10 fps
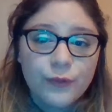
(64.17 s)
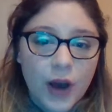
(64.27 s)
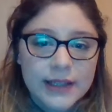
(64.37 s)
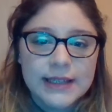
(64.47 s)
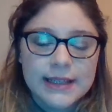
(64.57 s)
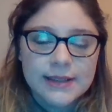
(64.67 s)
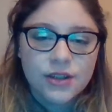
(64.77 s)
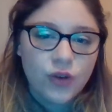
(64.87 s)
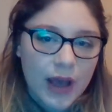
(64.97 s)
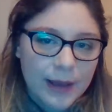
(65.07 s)
findings
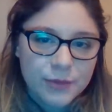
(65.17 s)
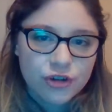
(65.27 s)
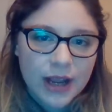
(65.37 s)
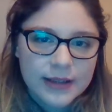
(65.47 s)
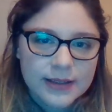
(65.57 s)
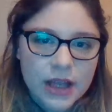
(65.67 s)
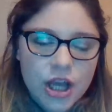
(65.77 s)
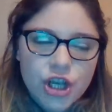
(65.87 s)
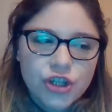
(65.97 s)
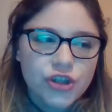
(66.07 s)
in your abstract,
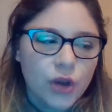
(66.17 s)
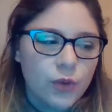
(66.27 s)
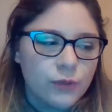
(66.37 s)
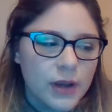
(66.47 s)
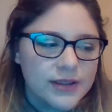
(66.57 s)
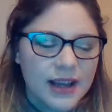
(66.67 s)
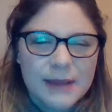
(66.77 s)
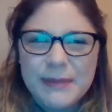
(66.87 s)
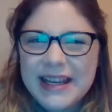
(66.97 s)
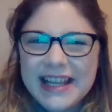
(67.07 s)
so almost like
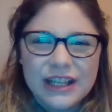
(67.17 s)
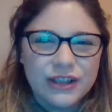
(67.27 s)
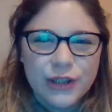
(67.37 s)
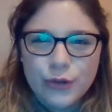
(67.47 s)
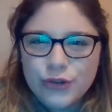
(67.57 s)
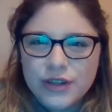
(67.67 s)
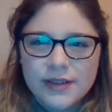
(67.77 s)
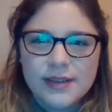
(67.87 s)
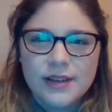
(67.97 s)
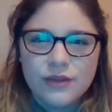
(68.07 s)
a mini conclusion
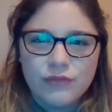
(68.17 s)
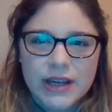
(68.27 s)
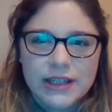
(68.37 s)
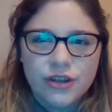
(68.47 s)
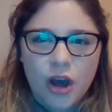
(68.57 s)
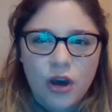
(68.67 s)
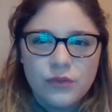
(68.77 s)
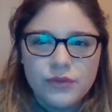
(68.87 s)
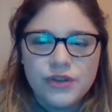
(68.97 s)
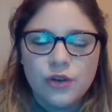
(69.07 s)
so that the reader
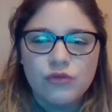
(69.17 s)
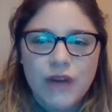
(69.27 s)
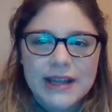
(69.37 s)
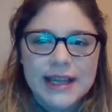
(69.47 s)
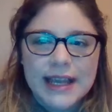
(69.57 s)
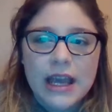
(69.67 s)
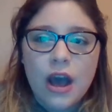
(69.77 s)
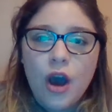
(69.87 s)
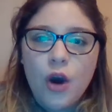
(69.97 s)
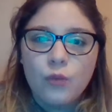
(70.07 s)
knows already
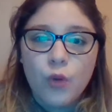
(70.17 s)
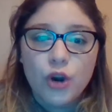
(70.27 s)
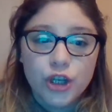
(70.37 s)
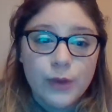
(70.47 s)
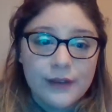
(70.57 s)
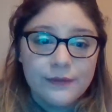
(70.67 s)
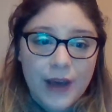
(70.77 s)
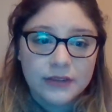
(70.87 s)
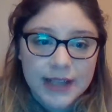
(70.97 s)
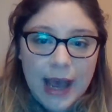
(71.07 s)
what you have
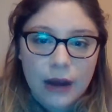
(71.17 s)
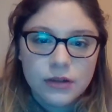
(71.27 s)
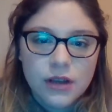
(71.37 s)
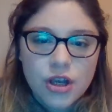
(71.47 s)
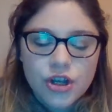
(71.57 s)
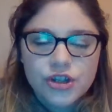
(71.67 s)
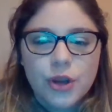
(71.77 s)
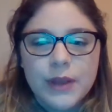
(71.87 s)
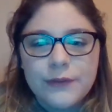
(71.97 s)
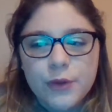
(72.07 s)
found out.
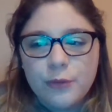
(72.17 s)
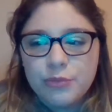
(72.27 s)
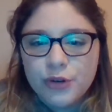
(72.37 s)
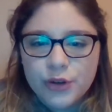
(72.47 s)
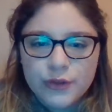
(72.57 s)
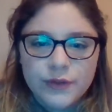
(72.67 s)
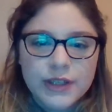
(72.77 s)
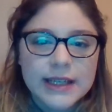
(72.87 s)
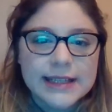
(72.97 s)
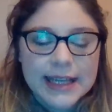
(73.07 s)
So if you have
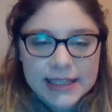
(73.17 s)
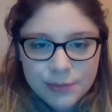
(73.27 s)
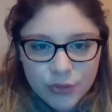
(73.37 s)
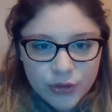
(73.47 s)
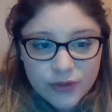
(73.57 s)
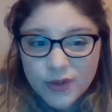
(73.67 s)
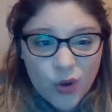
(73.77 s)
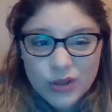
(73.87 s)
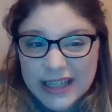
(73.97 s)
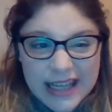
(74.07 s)
proved, disproved,
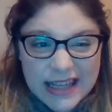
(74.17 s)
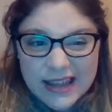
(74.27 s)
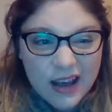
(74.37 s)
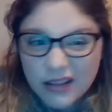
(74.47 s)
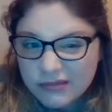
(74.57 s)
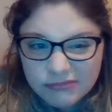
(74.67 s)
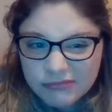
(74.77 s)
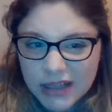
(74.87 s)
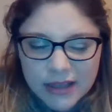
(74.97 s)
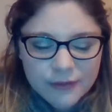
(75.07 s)
or neither
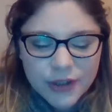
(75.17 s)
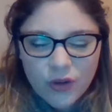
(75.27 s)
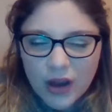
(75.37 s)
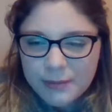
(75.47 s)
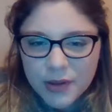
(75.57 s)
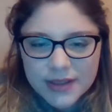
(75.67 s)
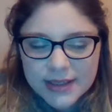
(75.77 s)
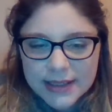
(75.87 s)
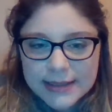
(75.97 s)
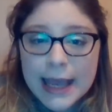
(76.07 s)
for your
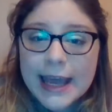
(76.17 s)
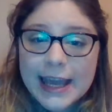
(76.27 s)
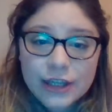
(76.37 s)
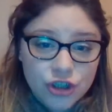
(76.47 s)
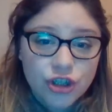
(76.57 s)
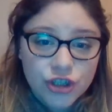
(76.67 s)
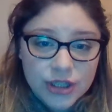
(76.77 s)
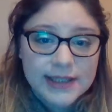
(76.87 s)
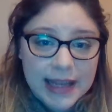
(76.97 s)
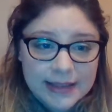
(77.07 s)
hypothesis, it should
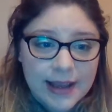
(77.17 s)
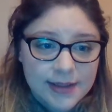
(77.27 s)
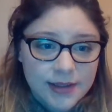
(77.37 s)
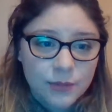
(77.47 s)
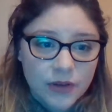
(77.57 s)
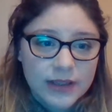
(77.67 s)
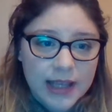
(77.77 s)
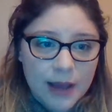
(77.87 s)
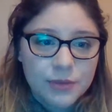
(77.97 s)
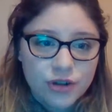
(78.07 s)
state that somewhere in
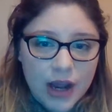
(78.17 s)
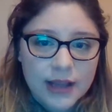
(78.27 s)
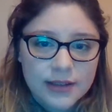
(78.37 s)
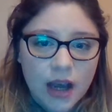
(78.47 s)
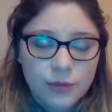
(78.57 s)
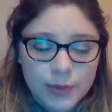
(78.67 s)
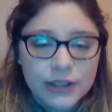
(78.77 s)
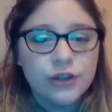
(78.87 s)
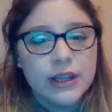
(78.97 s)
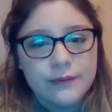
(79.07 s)
the abstract. I'll be
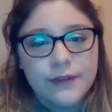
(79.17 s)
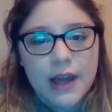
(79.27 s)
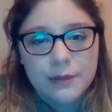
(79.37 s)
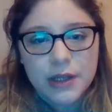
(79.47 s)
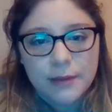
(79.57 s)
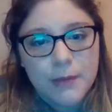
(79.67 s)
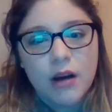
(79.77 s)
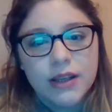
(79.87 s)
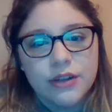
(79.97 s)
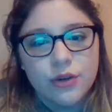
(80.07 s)
looking for that when I'm
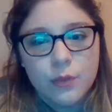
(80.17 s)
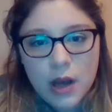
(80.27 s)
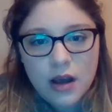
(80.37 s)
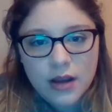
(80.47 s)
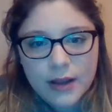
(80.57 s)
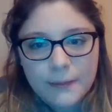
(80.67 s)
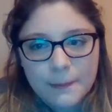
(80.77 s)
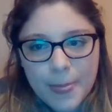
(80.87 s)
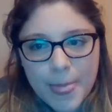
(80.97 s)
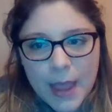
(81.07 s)
marking your work.
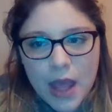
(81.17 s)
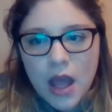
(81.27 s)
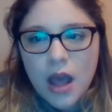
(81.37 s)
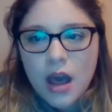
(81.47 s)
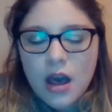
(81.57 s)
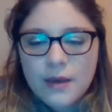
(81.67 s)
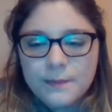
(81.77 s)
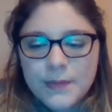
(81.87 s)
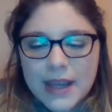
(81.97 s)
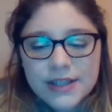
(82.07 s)

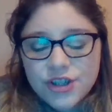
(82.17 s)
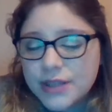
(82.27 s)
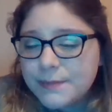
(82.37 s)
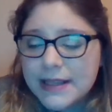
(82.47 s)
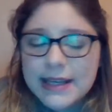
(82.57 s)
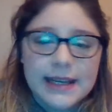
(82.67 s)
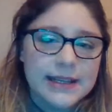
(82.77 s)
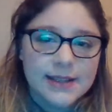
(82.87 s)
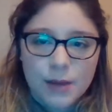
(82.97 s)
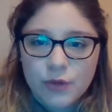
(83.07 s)
It's just basically
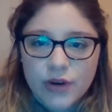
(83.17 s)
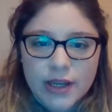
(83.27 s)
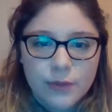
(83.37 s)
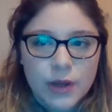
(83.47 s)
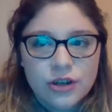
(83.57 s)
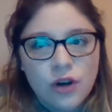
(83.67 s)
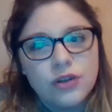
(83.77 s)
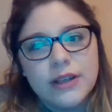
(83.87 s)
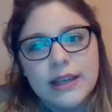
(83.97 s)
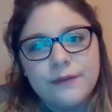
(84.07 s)
a summary. We're
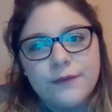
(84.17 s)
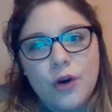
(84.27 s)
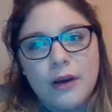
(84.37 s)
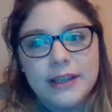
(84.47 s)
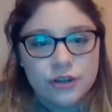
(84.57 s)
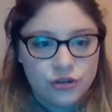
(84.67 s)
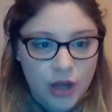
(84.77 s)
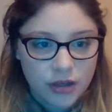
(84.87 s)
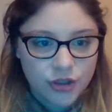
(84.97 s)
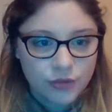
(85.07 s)
not looking for an
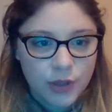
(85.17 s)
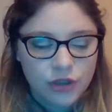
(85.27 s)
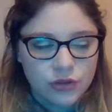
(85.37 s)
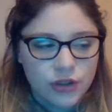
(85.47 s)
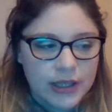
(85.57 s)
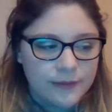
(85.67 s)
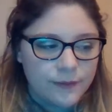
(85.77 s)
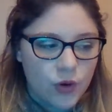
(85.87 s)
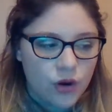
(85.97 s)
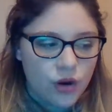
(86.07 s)
introduction. We're not looking
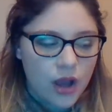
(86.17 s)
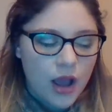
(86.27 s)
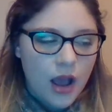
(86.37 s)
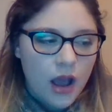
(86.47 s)
for